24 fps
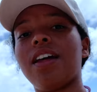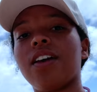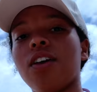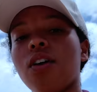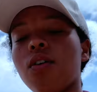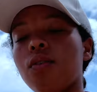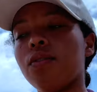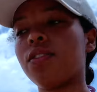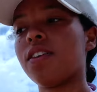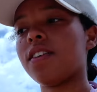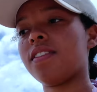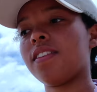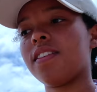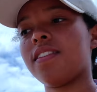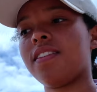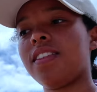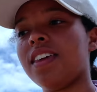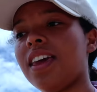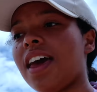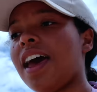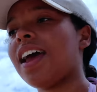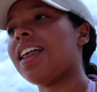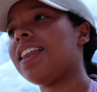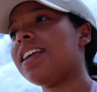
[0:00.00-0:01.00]
oh, this is
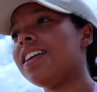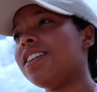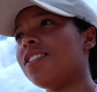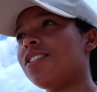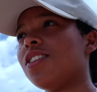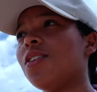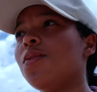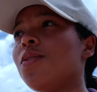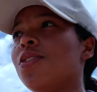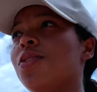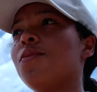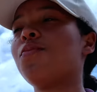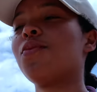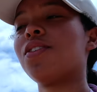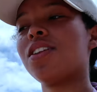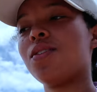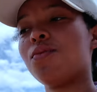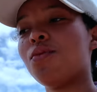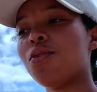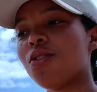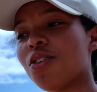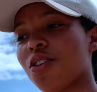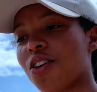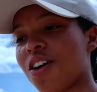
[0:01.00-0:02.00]
the island with the pretty
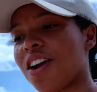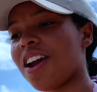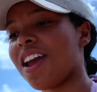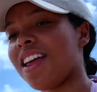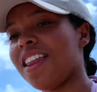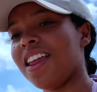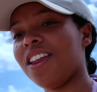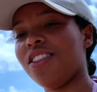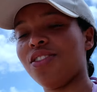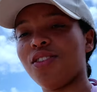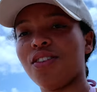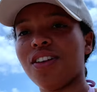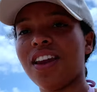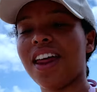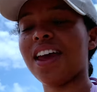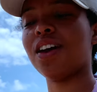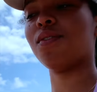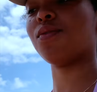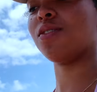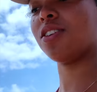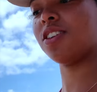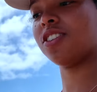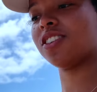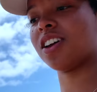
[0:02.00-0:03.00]
water. And in their
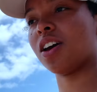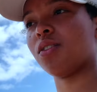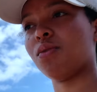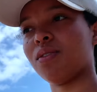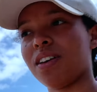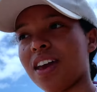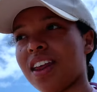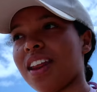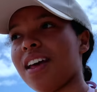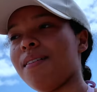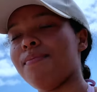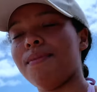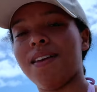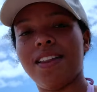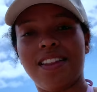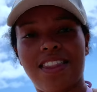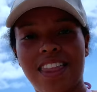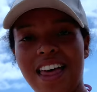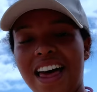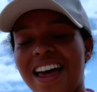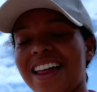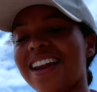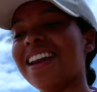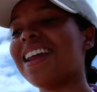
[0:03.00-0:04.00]
language, Caruquera meant
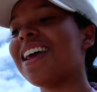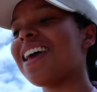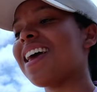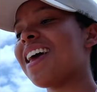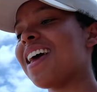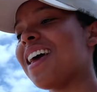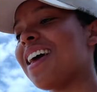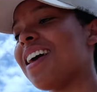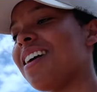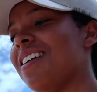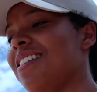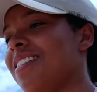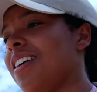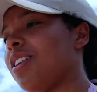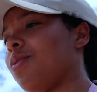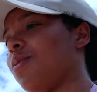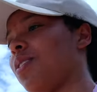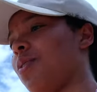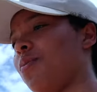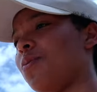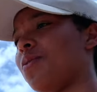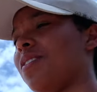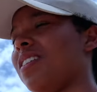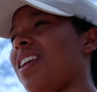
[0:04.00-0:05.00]
that. That's what
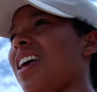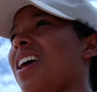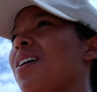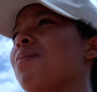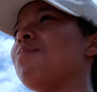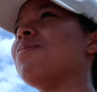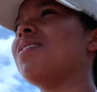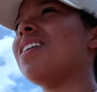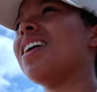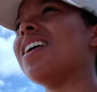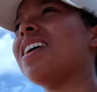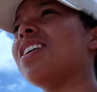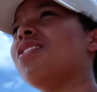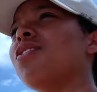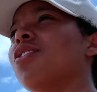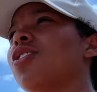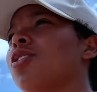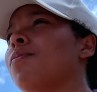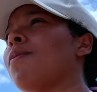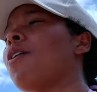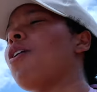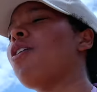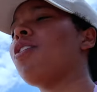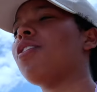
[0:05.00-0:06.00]
it was named. He talked
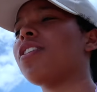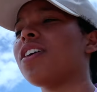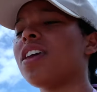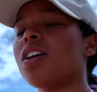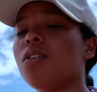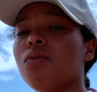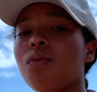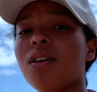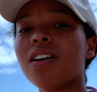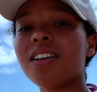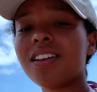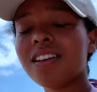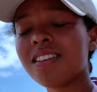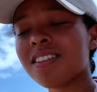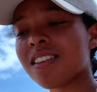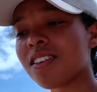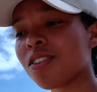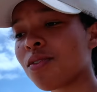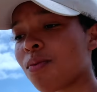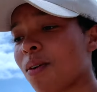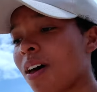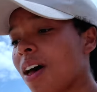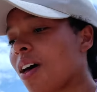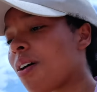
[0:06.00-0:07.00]
about all the iguanas as
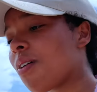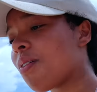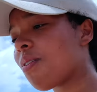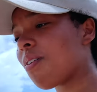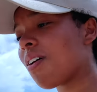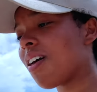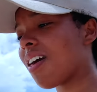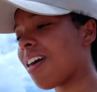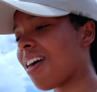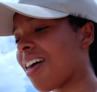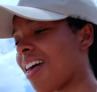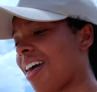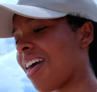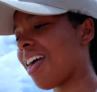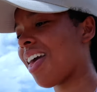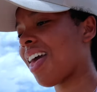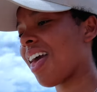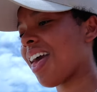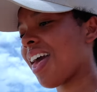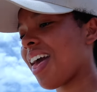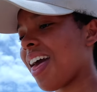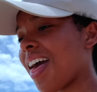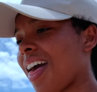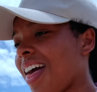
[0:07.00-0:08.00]
well,
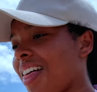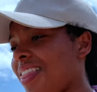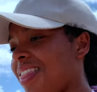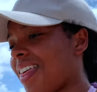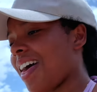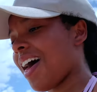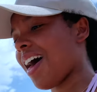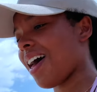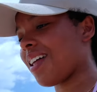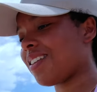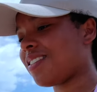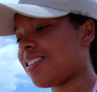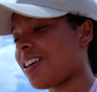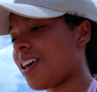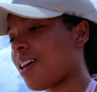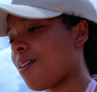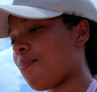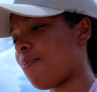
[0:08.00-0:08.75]
that